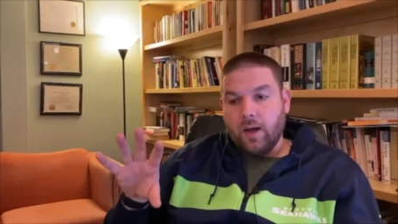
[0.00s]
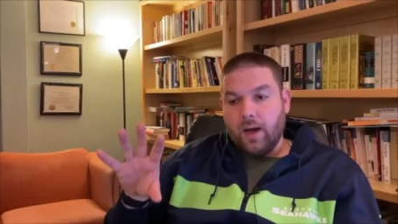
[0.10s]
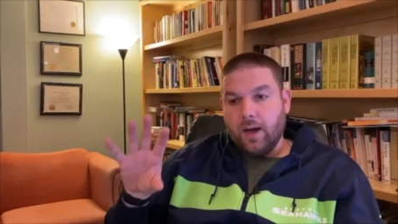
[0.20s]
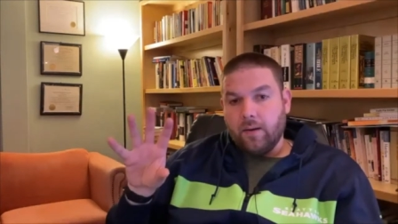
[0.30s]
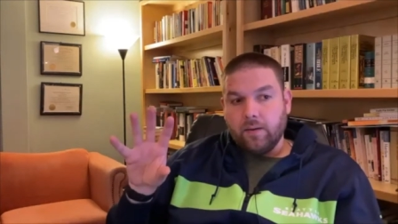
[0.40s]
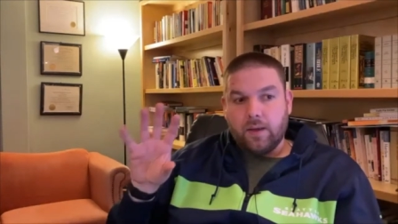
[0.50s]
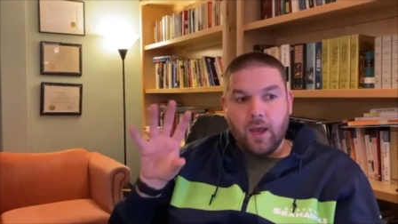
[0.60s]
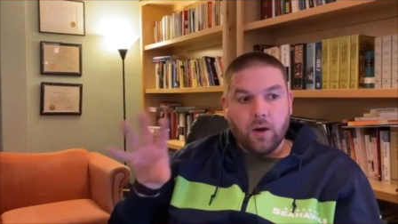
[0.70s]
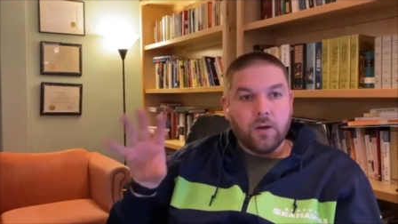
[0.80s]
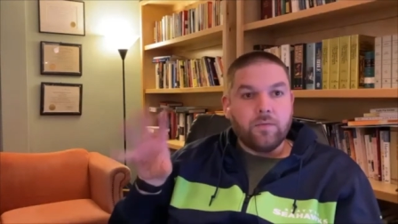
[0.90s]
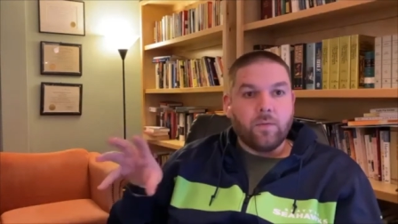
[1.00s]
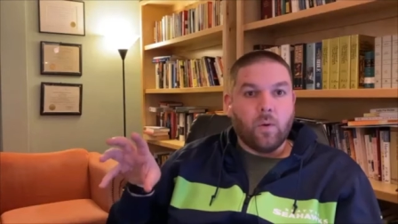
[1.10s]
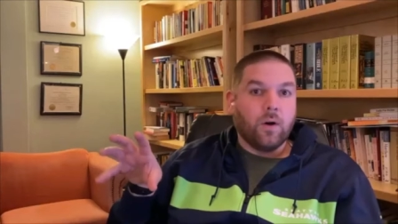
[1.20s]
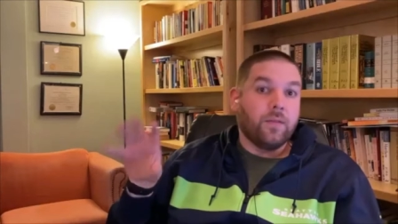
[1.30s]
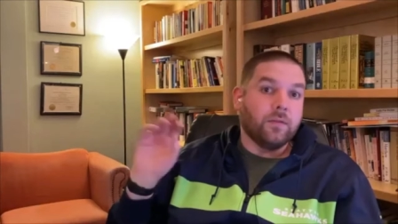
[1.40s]
uh, caring
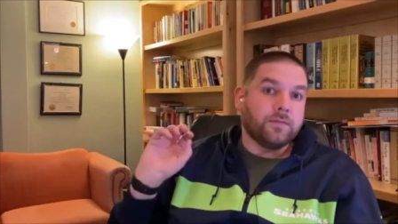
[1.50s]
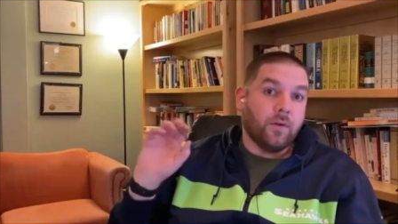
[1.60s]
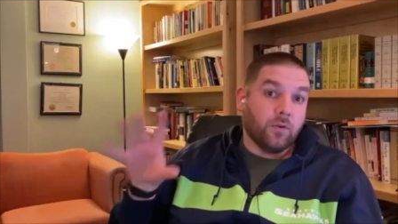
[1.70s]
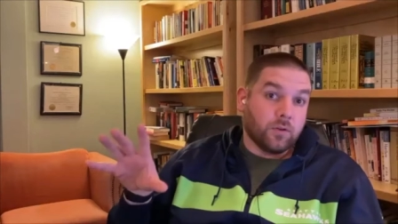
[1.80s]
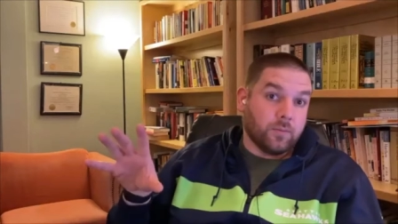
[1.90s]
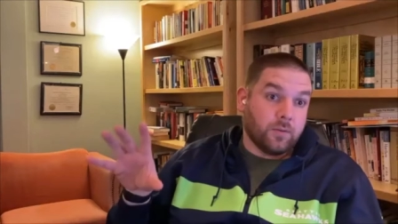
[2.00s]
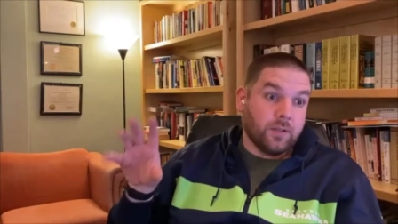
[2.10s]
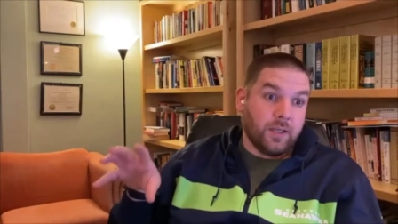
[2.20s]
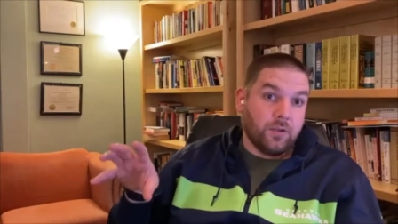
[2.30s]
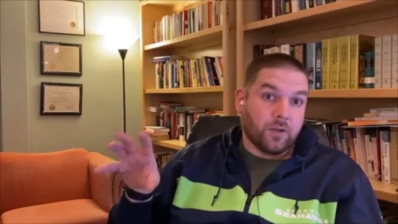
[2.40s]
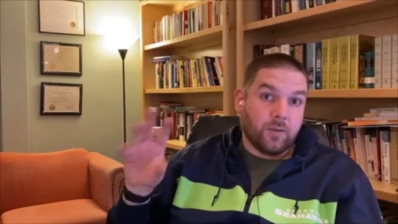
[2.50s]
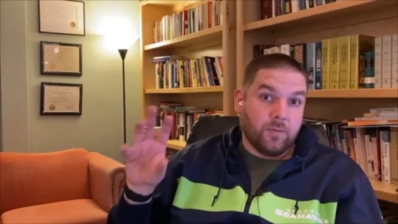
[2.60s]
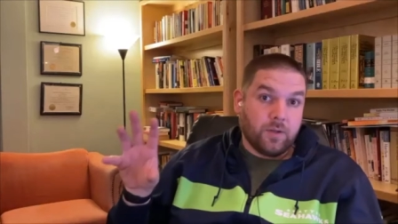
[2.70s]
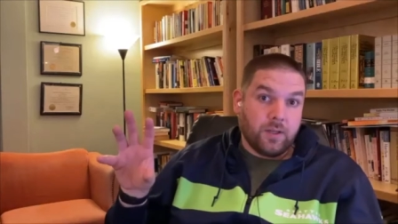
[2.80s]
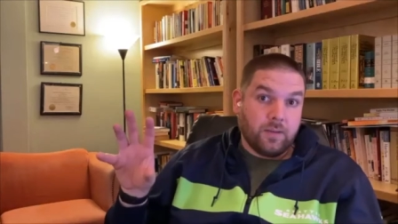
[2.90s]
for the vulnerable in your
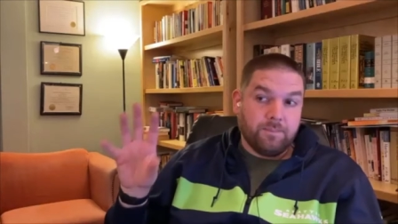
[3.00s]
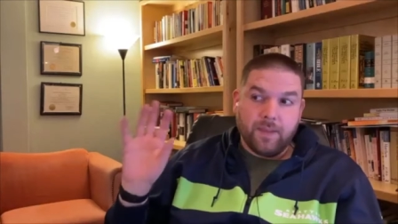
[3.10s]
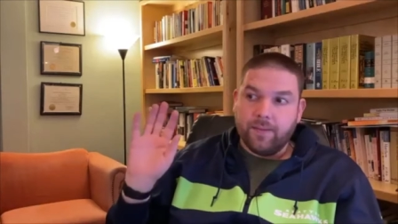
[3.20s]
community.